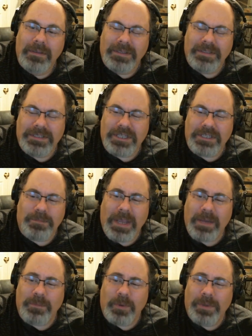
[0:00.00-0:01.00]
It's just
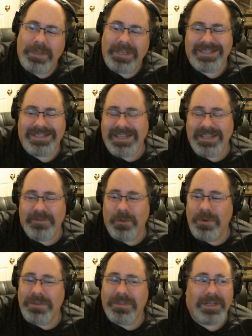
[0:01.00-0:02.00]
paper money. It's not even
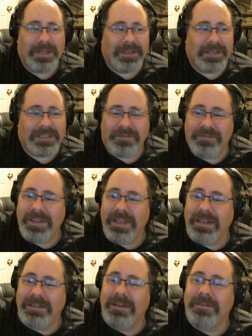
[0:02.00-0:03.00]
worth anything. It's a
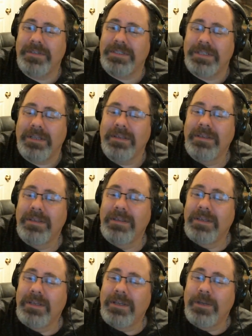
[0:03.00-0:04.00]
fiat currency.
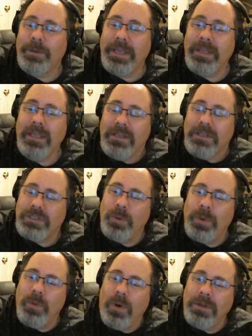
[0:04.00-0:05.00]
Okay? So
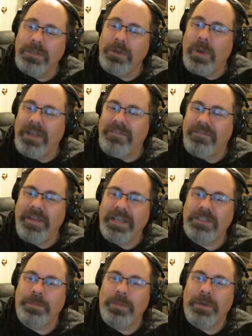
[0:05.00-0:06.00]
we wonder why
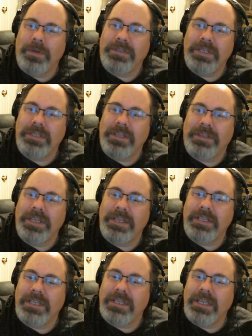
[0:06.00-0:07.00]
Facebook did the
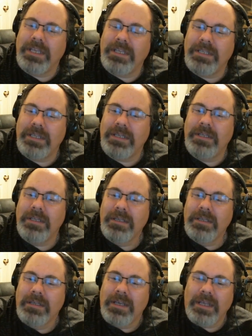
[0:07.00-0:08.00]
things that they did,
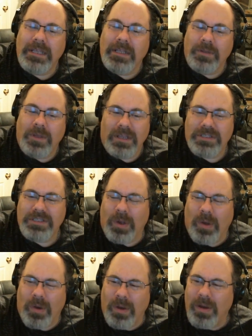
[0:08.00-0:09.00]
and they lost
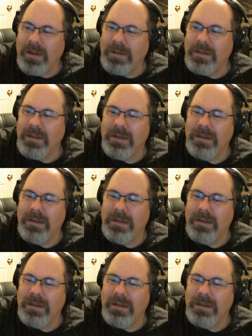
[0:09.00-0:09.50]
not